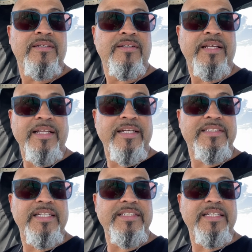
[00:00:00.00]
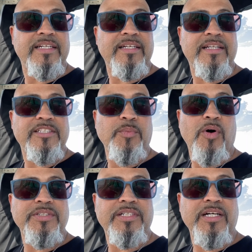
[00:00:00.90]
End of the season, there's
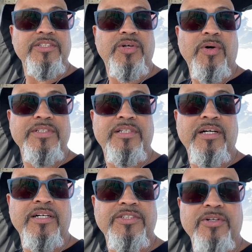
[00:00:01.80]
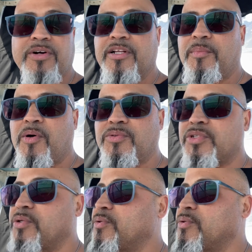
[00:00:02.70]
more sun towards the stern of the boat too,